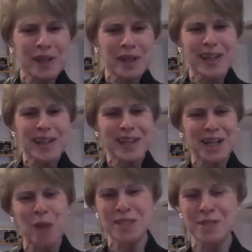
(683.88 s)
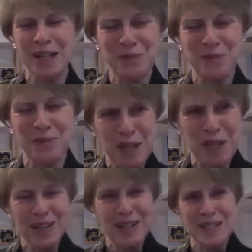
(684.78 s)
one thing that comes to mind for
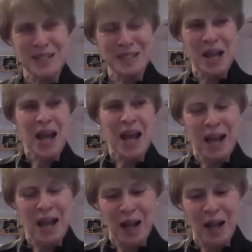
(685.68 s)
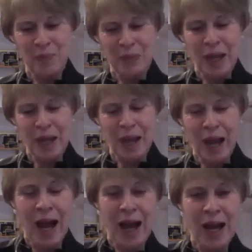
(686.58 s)
me is
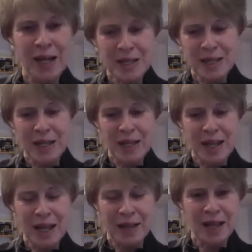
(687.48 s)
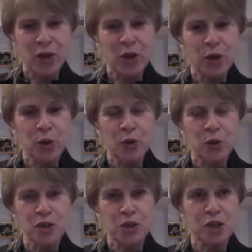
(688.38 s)
I think who
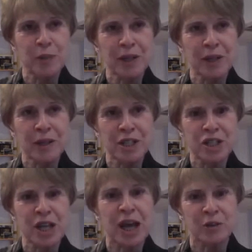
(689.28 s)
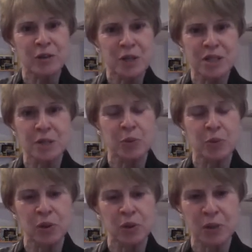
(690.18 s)
is going to be the shadow is an
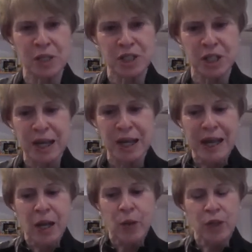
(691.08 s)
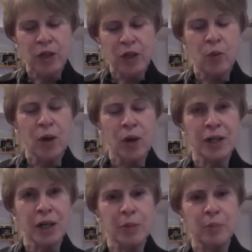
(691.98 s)
important question. We don't
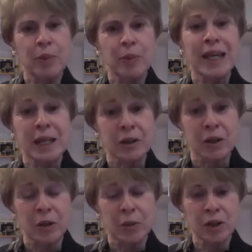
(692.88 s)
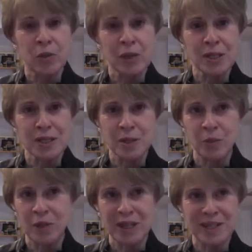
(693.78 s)
want a beginner. We don't want
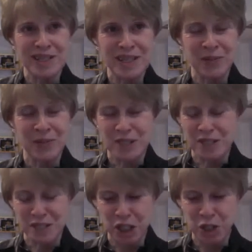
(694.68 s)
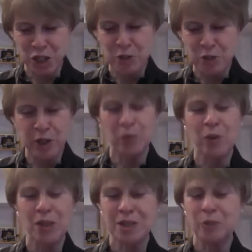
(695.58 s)
someone that's, if it's a salesperson, we don't
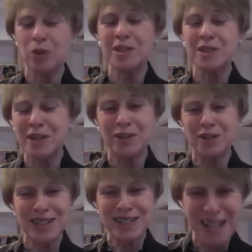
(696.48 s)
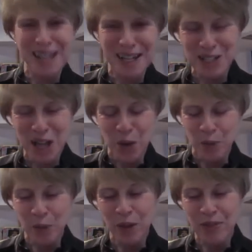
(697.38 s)
want someone that's never done sales.
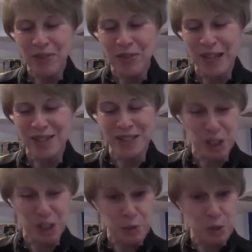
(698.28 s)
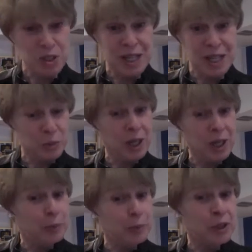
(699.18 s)
We want that salesperson that's
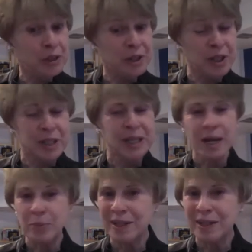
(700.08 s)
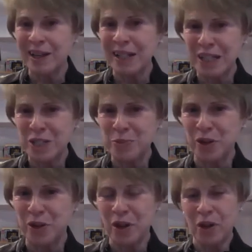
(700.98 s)
really pretty good, but not
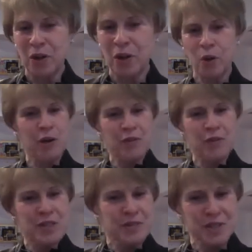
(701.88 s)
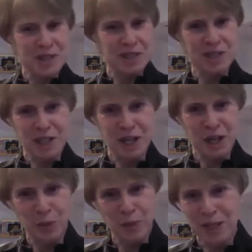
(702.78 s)
expert. Or if it's a
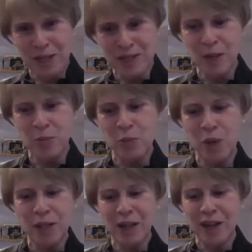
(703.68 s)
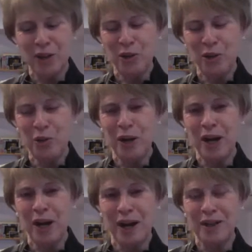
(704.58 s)
facilitator, we want someone who,
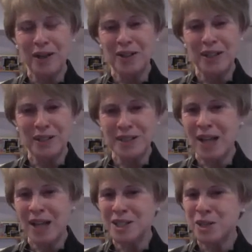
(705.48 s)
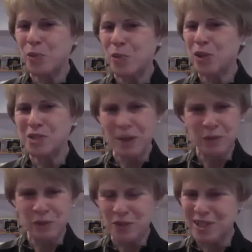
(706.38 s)
not someone who's
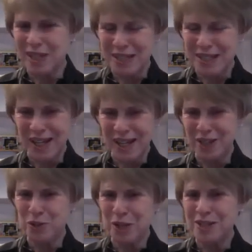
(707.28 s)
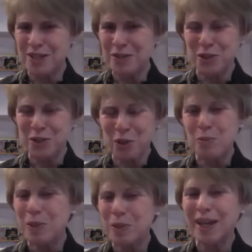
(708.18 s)
never facilitated, who doesn't even know
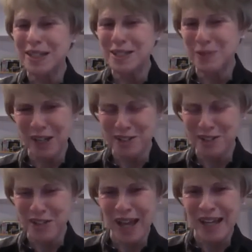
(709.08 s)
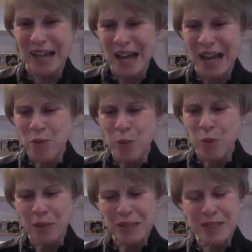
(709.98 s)
the beginnings how to do that. We
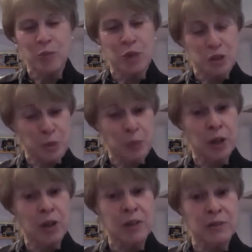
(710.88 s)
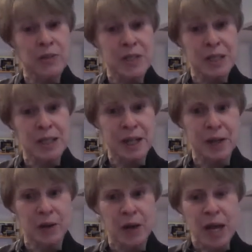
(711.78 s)
want someone who's a pretty good
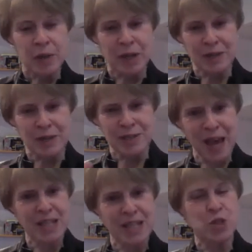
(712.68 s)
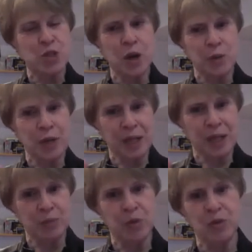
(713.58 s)
facilitator, because that's where we
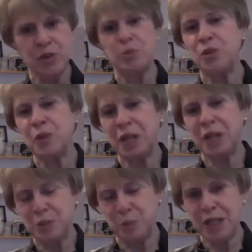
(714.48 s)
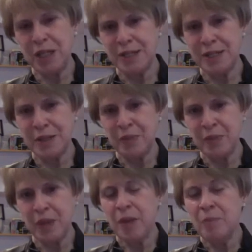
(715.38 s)
can move them to expertise.
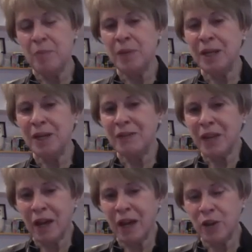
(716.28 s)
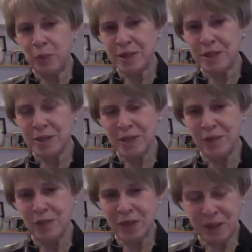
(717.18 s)
Many of the other pieces
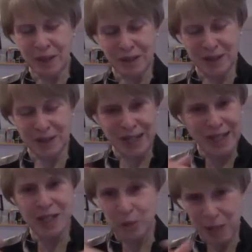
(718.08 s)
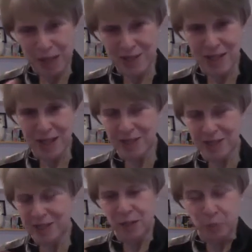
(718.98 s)
of it, the getting the
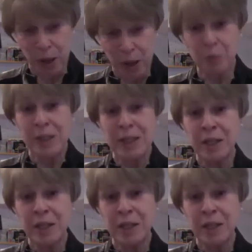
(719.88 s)
basics, can probably be